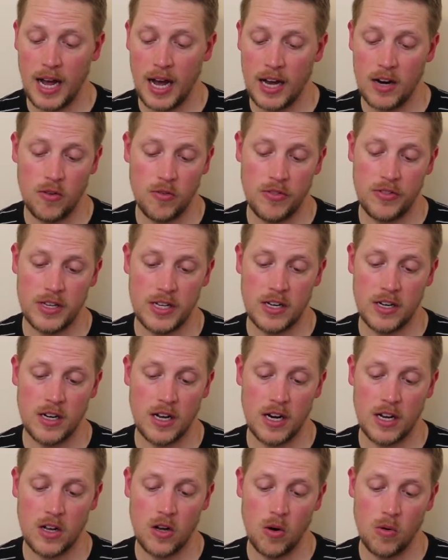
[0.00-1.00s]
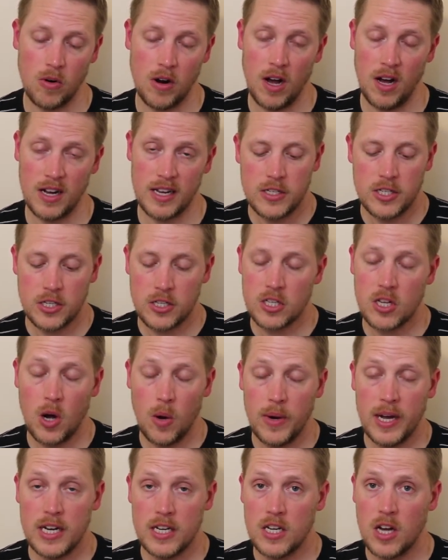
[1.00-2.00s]
I don't think you're gonna go wrong. Just go
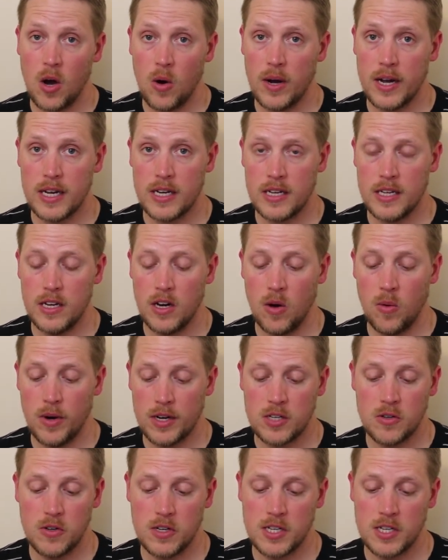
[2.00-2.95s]
in knowing, you know, what to